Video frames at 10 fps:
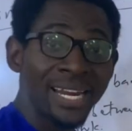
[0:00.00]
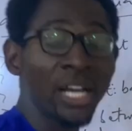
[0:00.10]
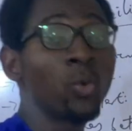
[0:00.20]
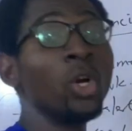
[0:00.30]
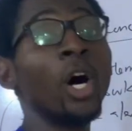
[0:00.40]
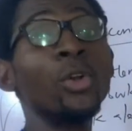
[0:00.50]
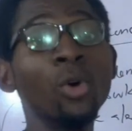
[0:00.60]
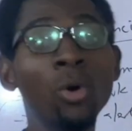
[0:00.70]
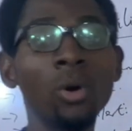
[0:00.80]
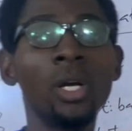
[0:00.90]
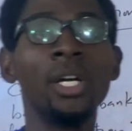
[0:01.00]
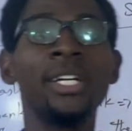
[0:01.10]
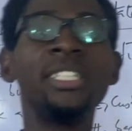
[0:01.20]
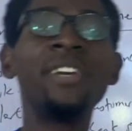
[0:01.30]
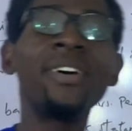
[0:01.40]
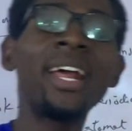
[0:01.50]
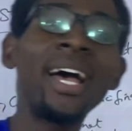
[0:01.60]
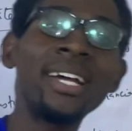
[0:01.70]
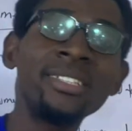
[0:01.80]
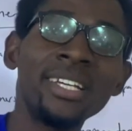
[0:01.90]
like we all know,
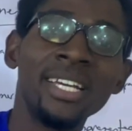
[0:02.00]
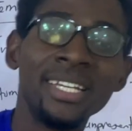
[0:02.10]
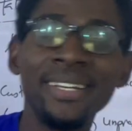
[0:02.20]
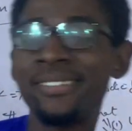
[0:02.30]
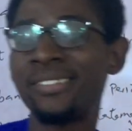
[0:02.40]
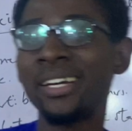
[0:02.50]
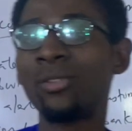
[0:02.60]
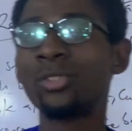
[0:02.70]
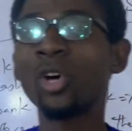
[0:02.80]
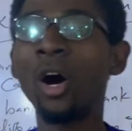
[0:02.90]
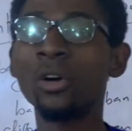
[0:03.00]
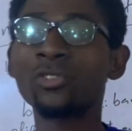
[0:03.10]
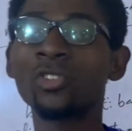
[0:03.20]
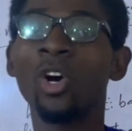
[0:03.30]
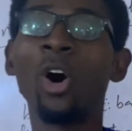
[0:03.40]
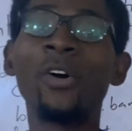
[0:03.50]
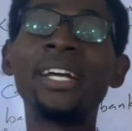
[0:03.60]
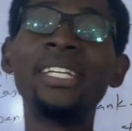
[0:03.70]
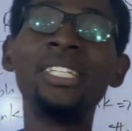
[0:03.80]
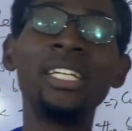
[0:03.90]
dividend is the returns or the
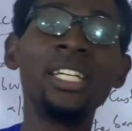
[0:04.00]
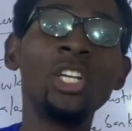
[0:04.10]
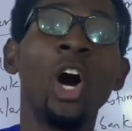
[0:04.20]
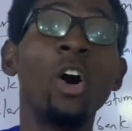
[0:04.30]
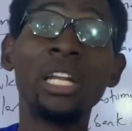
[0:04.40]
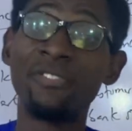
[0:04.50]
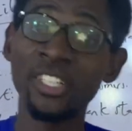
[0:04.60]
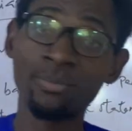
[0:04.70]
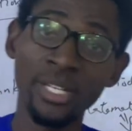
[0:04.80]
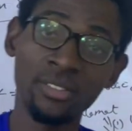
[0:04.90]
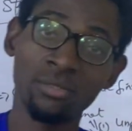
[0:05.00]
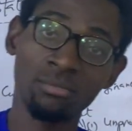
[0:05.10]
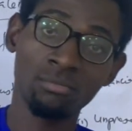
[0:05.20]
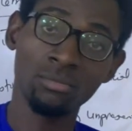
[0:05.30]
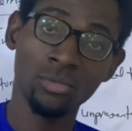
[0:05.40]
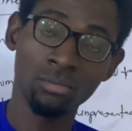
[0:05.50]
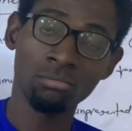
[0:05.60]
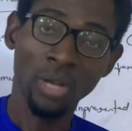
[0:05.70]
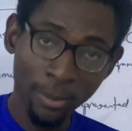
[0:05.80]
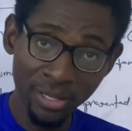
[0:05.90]
yield on investment.
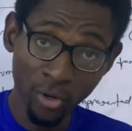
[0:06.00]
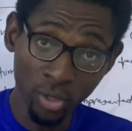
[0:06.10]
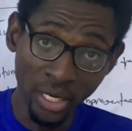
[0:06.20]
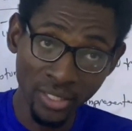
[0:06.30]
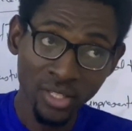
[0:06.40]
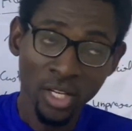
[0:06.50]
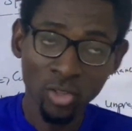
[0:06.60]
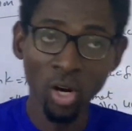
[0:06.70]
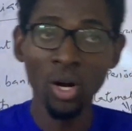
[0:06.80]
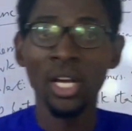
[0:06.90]
I believe you all know that. So